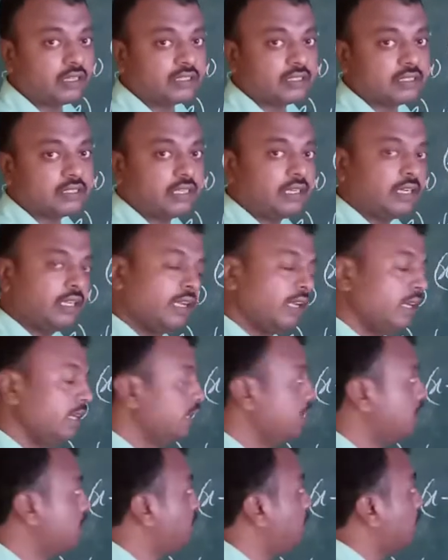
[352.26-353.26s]
side,
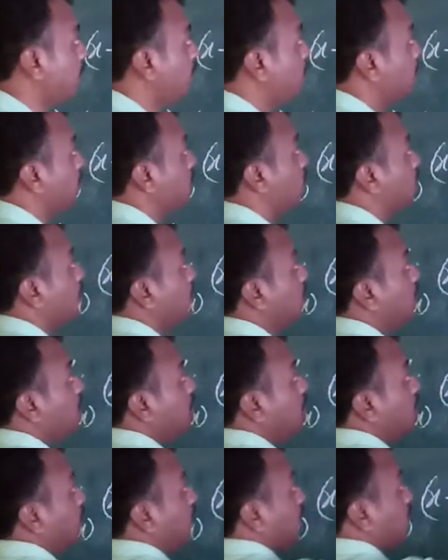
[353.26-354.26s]
it is become plus 1.
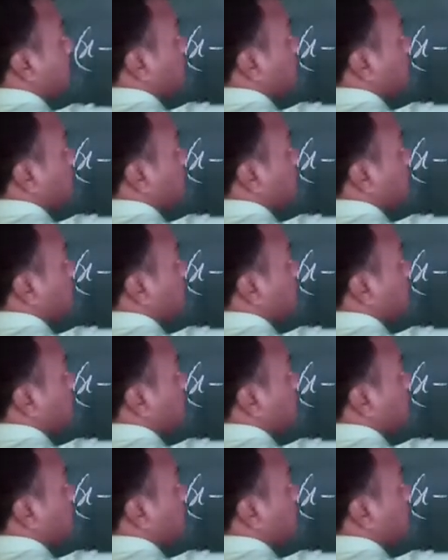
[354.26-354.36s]
This